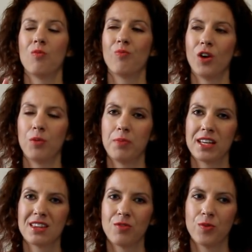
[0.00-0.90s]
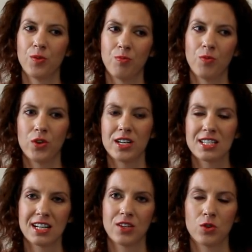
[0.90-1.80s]
a bit worse
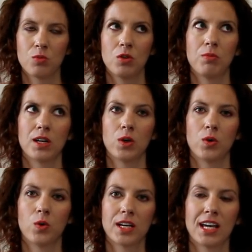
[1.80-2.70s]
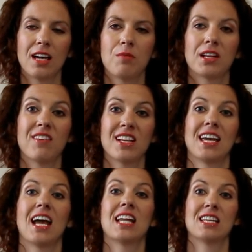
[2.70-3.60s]
than normal, but okay. But when
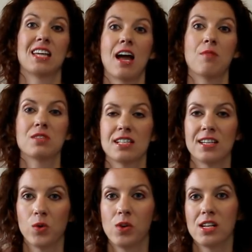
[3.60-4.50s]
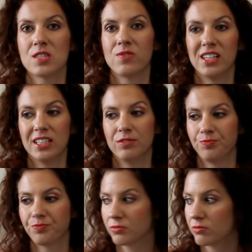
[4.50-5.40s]
they added the MCT oil is when
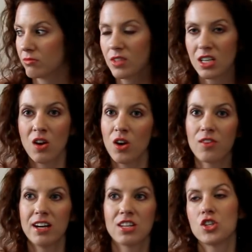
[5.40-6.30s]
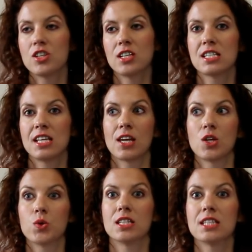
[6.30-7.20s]
she just, like,
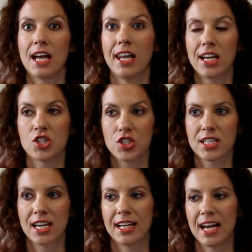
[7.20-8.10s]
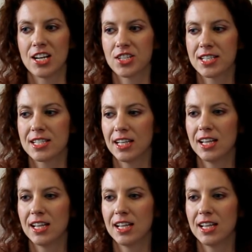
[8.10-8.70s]
you could tell that she just can't digest it.